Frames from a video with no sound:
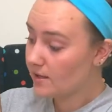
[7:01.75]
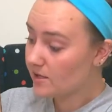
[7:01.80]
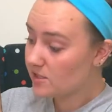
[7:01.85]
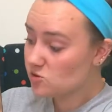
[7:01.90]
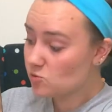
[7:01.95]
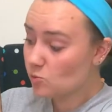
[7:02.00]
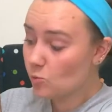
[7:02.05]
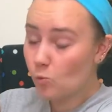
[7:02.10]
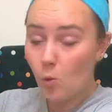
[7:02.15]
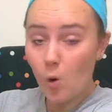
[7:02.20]
is
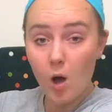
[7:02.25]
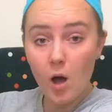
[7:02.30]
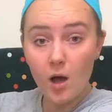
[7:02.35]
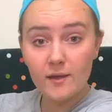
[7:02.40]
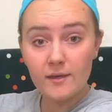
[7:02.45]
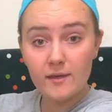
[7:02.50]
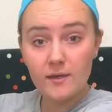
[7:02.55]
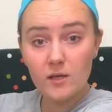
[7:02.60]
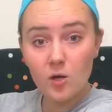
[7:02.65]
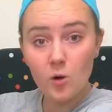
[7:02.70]

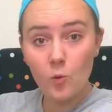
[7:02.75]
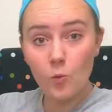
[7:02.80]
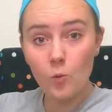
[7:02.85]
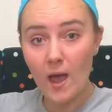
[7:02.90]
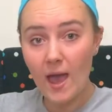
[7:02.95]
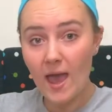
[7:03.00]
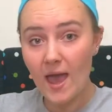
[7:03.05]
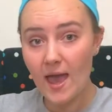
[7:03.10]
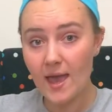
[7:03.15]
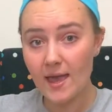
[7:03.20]
walking
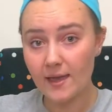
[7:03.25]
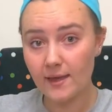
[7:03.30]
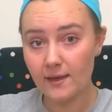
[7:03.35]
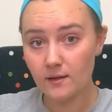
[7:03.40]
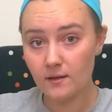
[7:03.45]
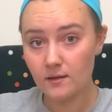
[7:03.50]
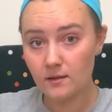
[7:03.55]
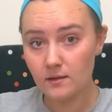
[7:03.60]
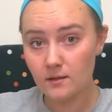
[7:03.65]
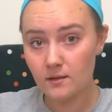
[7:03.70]
away.
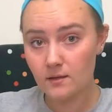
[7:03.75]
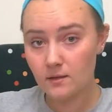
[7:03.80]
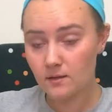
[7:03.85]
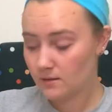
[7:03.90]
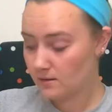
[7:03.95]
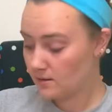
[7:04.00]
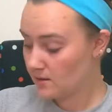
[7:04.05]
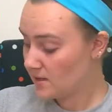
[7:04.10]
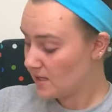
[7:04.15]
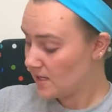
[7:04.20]

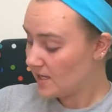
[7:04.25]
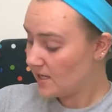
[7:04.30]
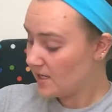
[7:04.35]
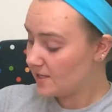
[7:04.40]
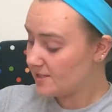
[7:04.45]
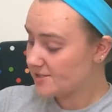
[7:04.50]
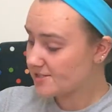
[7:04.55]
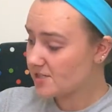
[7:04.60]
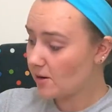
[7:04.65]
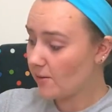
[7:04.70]

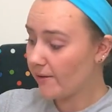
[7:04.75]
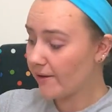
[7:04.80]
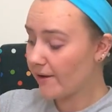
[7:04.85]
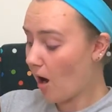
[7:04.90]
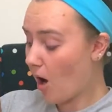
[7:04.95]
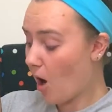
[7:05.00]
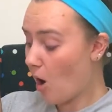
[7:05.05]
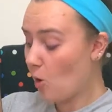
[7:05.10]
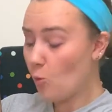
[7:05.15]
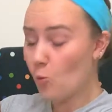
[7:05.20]
He's going
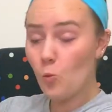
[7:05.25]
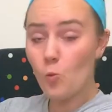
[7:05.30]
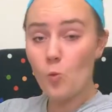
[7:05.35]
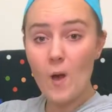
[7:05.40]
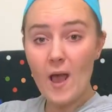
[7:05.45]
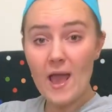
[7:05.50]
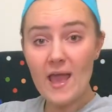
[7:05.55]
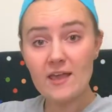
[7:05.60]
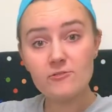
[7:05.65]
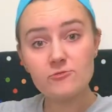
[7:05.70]

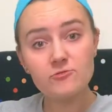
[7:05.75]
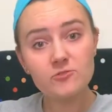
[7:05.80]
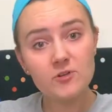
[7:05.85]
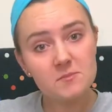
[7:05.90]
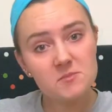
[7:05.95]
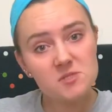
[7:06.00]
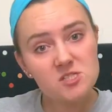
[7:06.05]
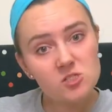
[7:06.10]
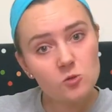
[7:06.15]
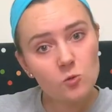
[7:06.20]
away from
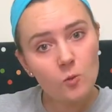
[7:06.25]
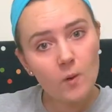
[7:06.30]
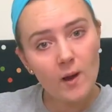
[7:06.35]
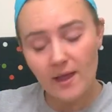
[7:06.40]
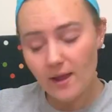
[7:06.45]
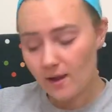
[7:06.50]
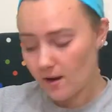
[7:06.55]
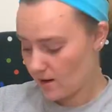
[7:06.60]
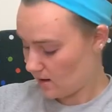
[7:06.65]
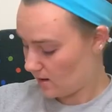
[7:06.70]

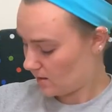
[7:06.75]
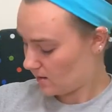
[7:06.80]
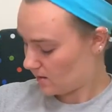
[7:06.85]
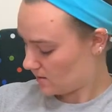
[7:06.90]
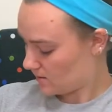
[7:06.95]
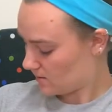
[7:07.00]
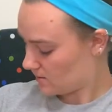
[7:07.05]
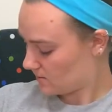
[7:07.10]
square.